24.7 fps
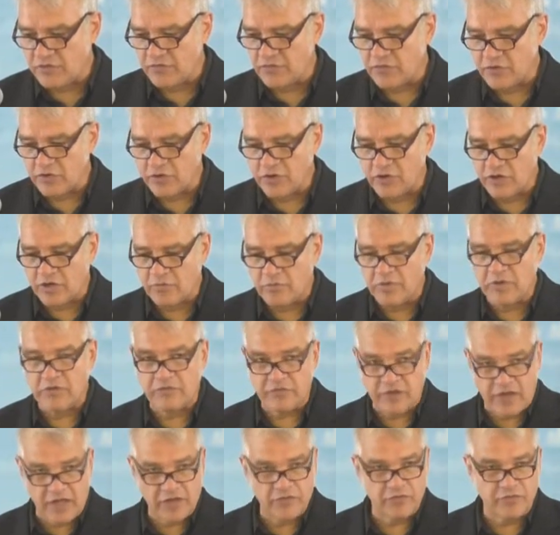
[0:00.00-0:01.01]
if they're going to be
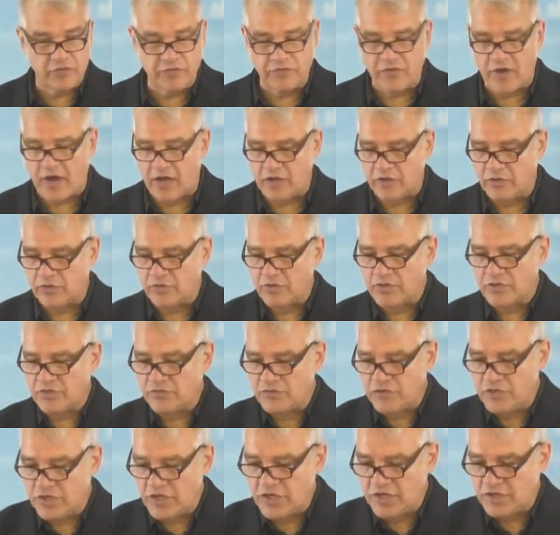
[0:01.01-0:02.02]
faithful followers
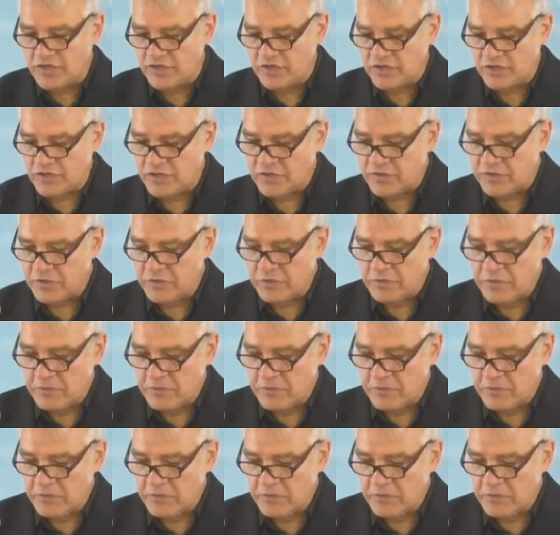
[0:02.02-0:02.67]
of Jesus.